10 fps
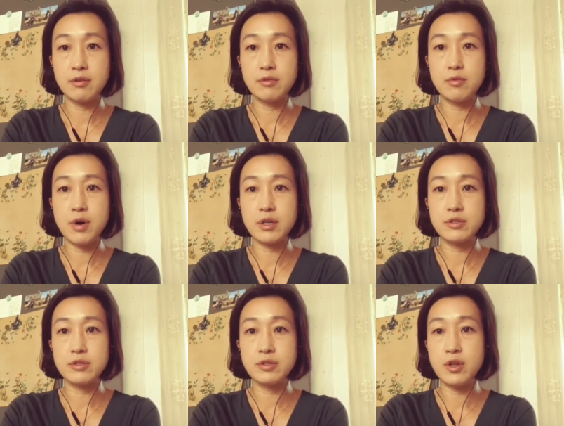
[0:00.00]

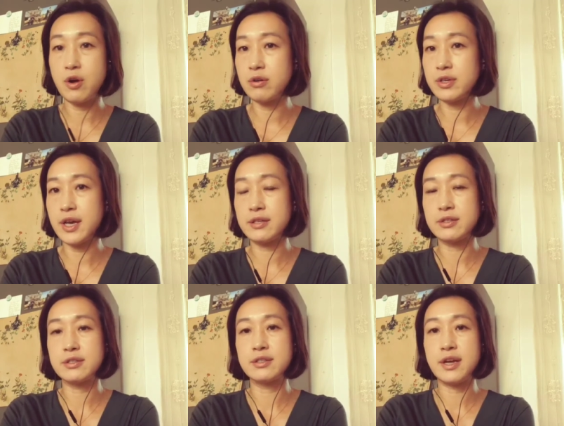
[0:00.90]
Was no
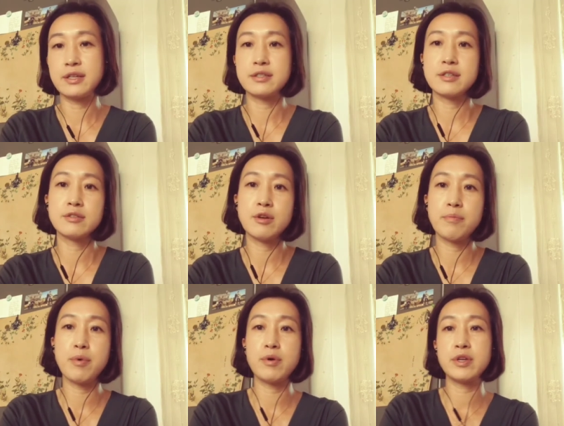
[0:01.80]
castanet. The
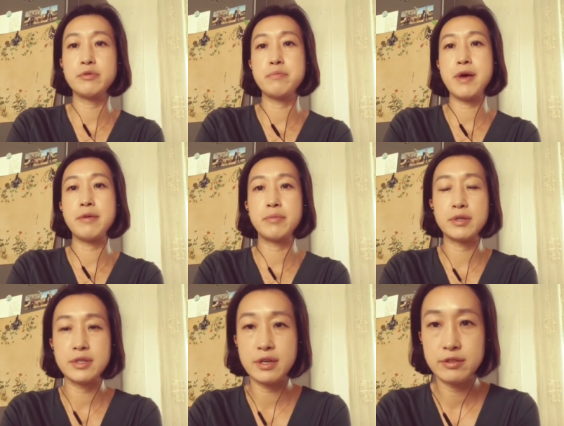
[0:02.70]
boy
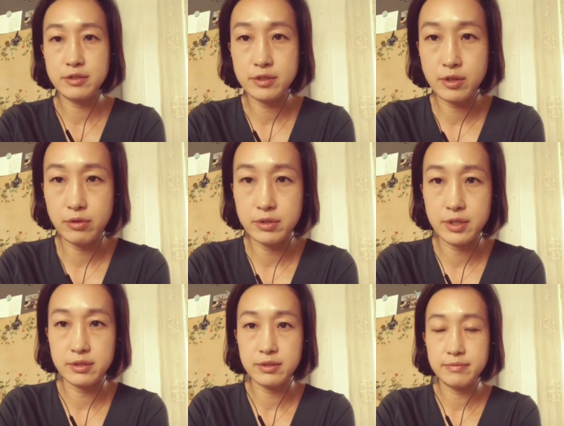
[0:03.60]
remembered that sold
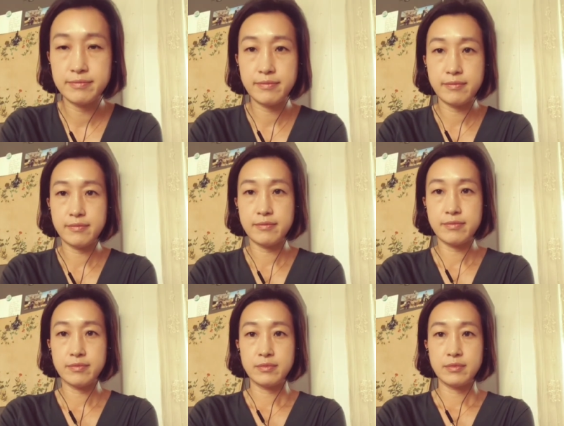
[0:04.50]
it.
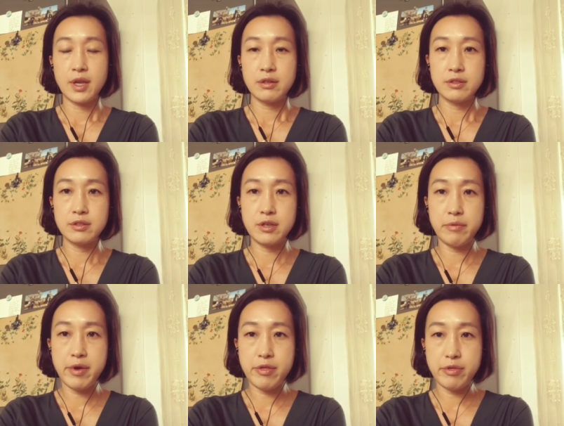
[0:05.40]
They
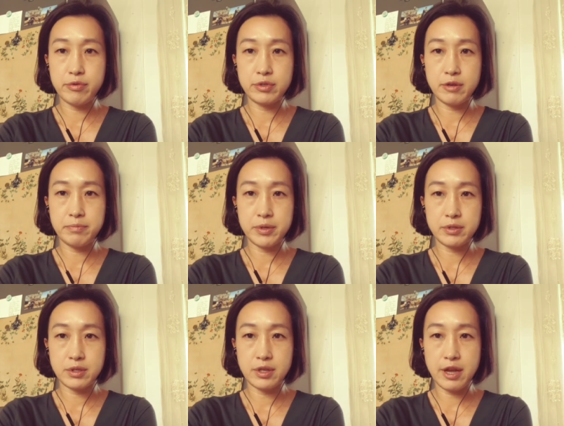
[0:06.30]
went through the
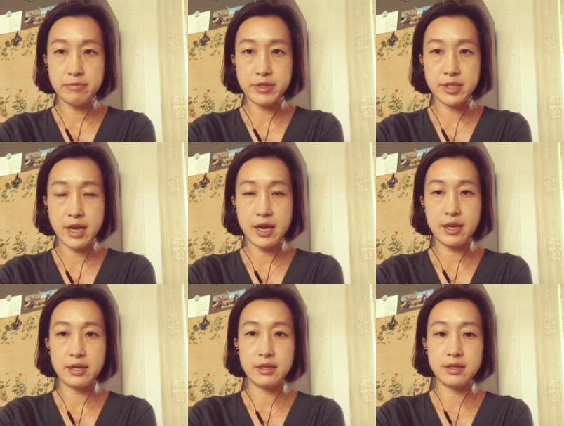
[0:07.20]
picture every
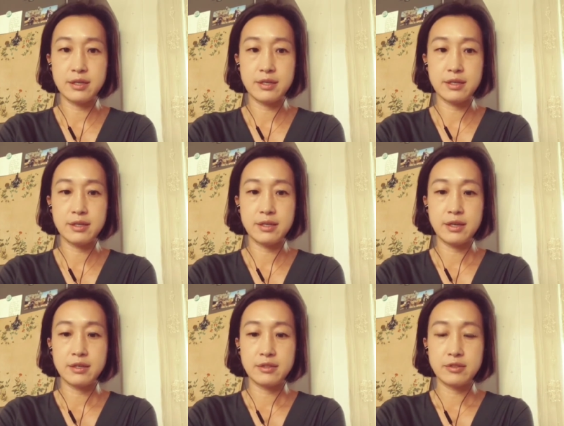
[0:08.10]
day.
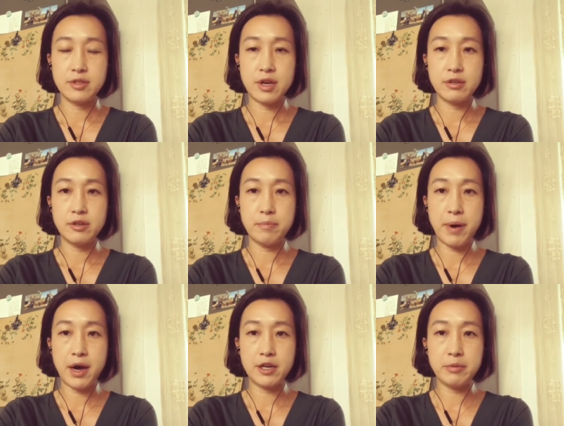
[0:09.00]
Then a
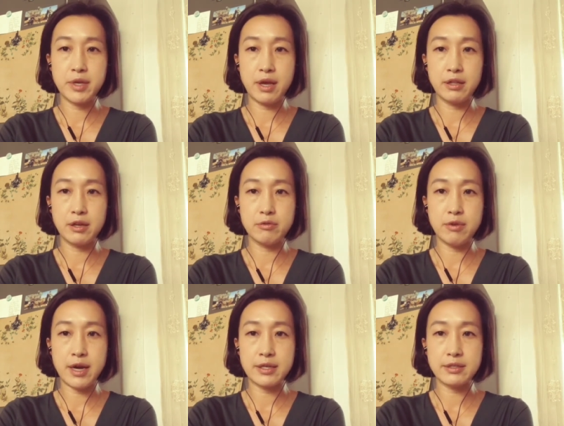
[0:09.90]
pot of yellow
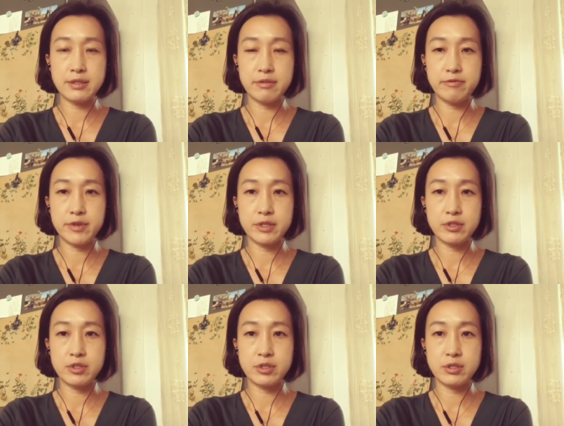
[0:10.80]
rice and
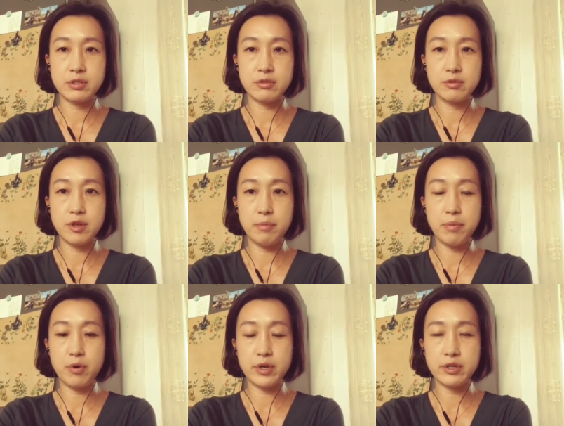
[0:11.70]
fish. The
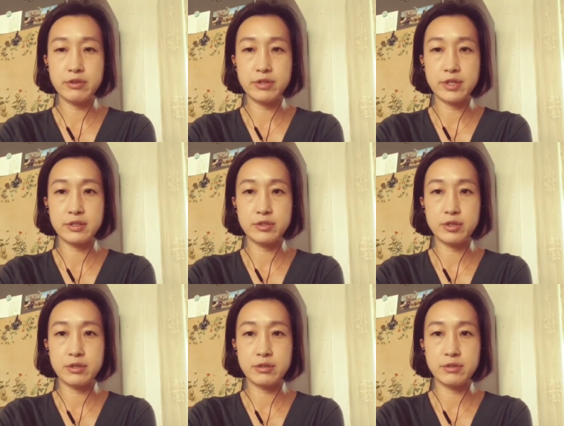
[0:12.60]
boy knew this
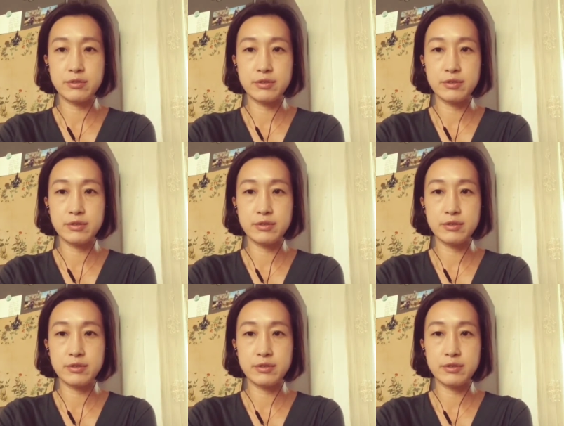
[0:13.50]
too.